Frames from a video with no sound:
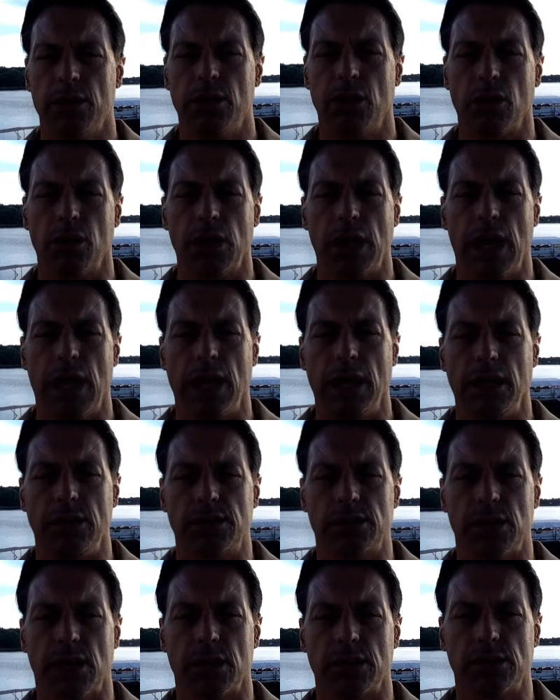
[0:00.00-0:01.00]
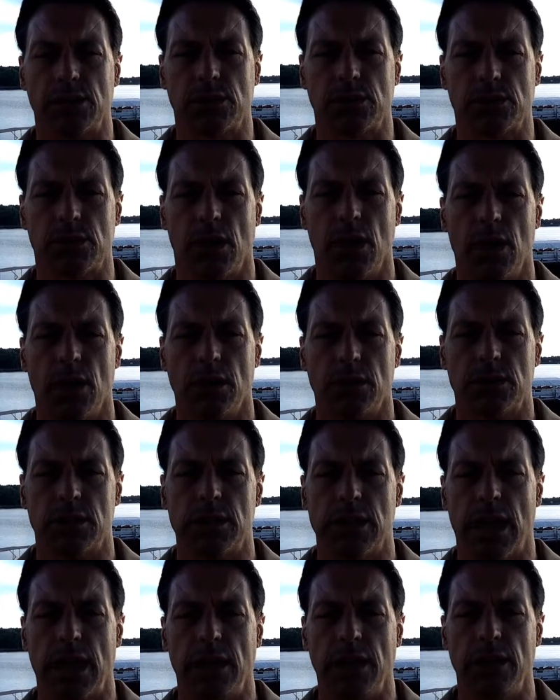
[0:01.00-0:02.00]
nearly 80 cents
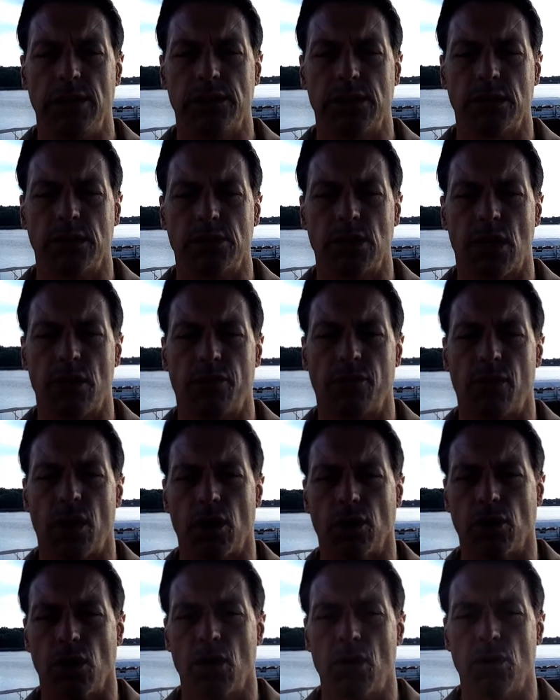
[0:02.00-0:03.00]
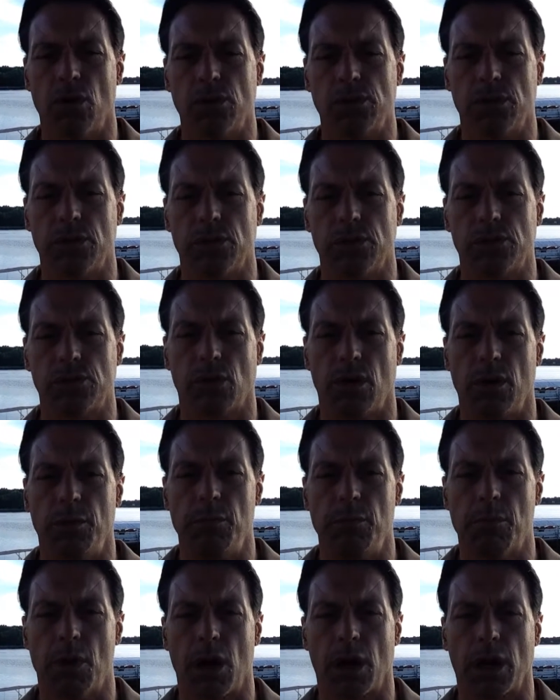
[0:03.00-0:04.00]
to 90 cents off of our lows in the
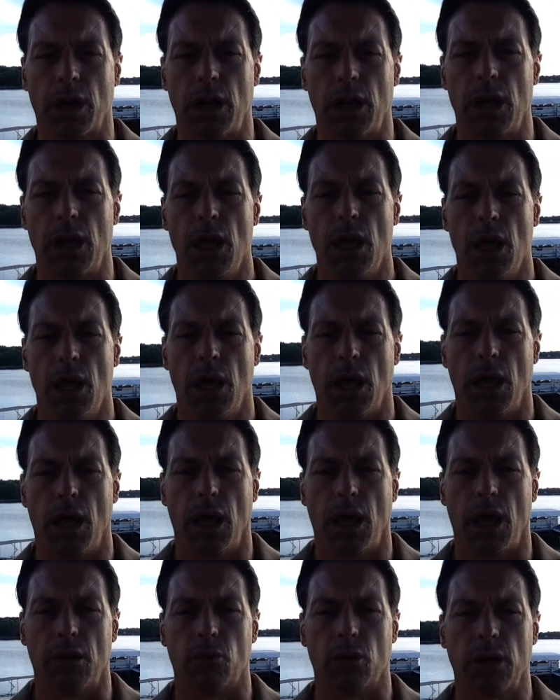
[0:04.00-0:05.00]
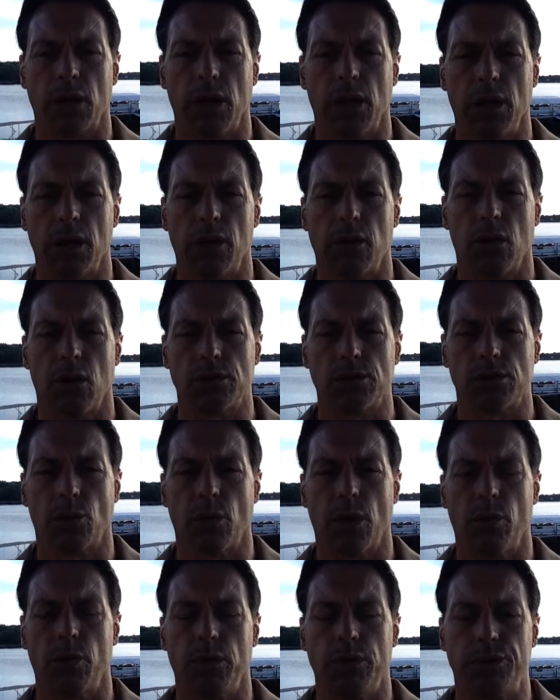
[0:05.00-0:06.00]
soybean market, and we're getting close to where